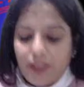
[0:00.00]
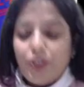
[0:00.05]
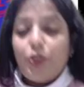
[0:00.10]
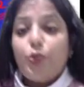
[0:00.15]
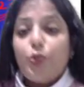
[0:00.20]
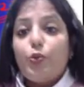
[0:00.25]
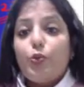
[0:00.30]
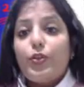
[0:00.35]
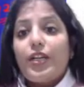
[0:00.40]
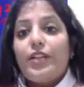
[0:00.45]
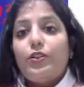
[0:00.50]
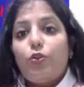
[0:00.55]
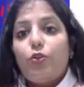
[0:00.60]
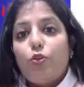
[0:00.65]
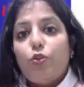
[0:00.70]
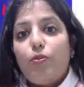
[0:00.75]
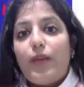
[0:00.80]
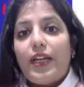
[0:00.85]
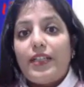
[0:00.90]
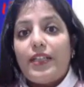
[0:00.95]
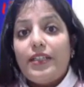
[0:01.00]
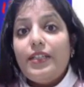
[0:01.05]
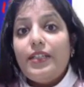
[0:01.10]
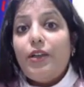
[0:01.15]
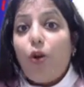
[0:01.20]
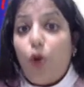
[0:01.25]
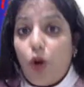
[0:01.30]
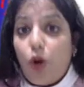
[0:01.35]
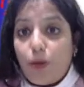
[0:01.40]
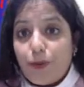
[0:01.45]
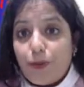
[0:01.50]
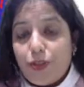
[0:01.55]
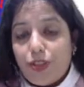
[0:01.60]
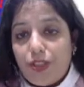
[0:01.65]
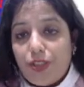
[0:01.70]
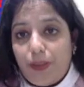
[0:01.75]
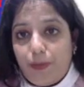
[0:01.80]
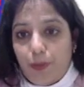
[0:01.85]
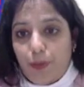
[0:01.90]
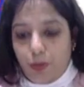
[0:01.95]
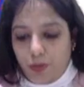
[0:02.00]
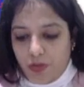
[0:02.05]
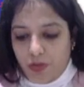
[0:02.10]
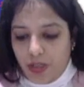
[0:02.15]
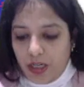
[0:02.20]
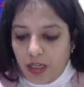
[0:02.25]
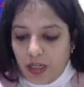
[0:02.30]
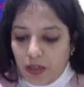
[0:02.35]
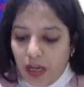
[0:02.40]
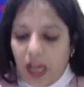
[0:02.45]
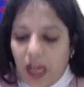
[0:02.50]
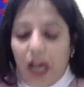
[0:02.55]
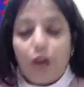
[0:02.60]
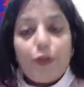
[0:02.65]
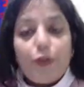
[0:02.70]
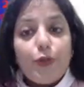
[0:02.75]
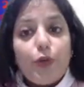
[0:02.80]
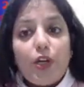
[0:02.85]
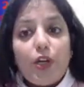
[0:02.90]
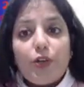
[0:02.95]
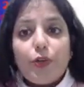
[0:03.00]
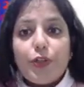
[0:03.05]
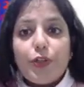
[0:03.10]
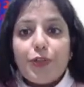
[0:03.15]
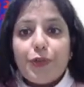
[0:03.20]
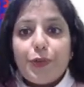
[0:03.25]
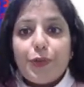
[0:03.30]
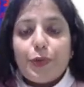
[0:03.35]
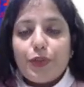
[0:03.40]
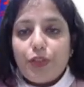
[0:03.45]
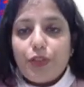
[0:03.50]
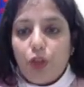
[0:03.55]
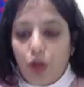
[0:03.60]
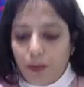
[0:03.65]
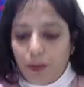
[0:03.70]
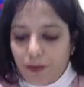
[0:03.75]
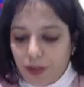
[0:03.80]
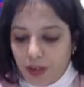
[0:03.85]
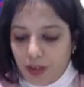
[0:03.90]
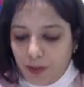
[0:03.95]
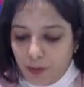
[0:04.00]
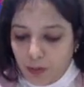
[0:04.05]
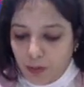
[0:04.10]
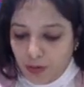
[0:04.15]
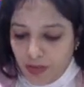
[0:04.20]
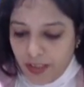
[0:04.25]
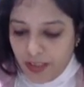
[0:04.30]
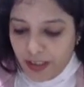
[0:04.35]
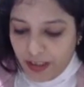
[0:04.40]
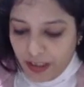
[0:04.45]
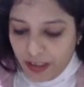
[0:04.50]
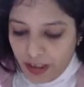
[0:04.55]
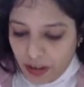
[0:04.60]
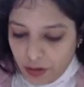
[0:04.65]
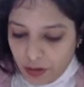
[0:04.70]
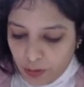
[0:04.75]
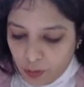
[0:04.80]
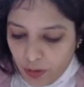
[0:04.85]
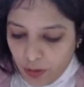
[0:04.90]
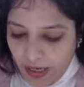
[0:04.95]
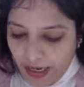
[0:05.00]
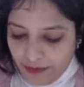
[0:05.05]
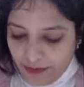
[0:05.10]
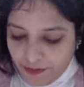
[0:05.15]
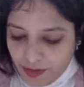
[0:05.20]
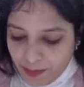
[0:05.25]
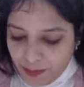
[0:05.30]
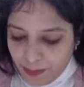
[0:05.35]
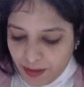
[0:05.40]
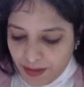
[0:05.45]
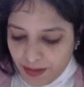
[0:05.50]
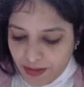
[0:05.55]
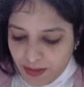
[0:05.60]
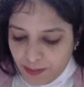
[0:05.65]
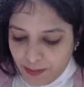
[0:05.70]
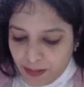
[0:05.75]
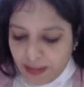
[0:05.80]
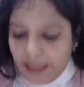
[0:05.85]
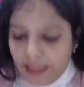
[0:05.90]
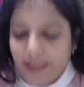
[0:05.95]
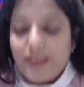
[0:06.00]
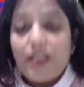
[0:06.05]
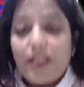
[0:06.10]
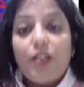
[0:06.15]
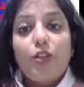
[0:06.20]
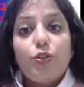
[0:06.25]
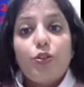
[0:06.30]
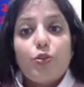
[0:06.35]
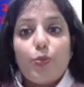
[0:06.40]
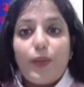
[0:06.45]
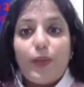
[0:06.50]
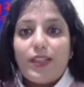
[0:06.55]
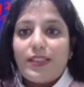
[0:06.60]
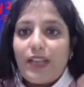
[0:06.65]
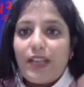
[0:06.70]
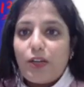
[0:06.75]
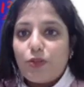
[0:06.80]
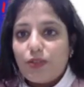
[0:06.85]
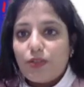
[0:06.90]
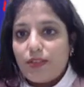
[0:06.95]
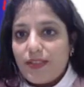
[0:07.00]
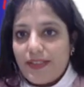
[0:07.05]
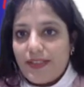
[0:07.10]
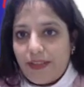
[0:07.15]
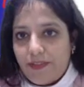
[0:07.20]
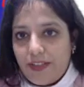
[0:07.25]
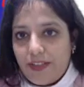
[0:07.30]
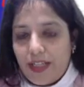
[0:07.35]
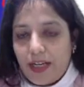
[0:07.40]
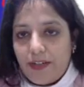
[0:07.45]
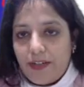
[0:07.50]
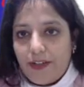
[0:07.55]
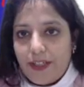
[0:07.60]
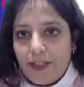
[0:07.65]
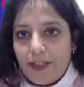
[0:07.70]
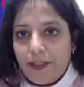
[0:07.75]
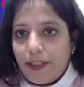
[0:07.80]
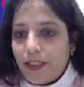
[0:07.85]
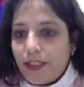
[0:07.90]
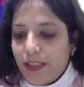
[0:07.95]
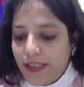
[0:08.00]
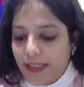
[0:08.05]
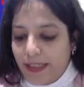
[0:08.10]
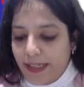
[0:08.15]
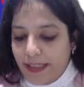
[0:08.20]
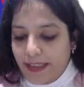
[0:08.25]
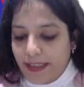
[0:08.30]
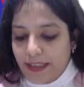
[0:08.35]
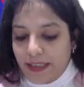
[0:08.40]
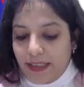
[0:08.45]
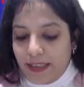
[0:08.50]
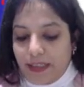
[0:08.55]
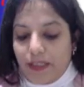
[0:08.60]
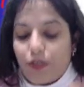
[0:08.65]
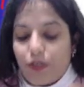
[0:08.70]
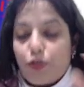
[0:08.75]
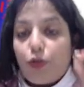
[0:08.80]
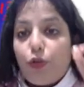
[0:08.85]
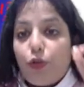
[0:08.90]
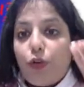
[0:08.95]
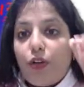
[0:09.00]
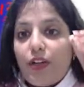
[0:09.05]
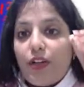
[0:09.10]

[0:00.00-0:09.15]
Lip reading: you can go by the option approach. How you are going to use the option approach? See, you have the principal as 12,700, right? So